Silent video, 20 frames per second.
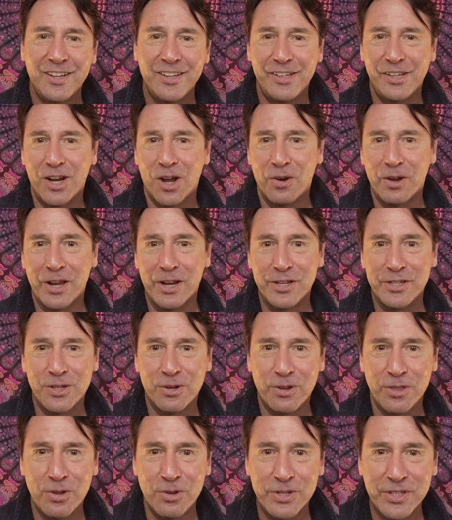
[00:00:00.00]
you know. And
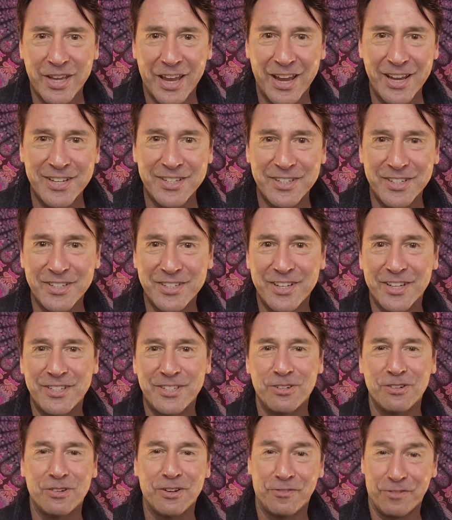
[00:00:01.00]
so in those cases,
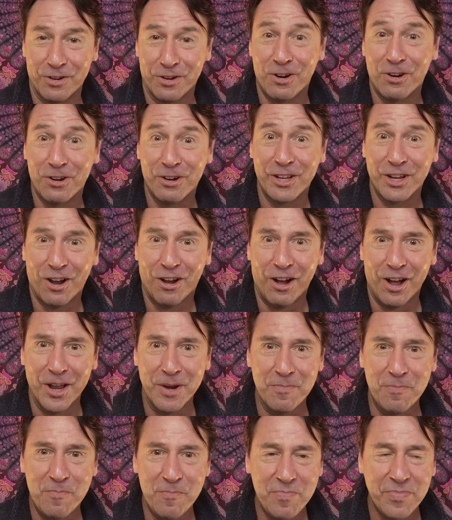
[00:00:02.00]
if you're early
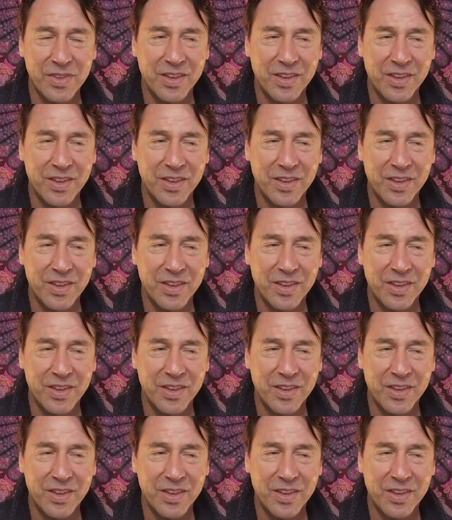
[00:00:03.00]
on,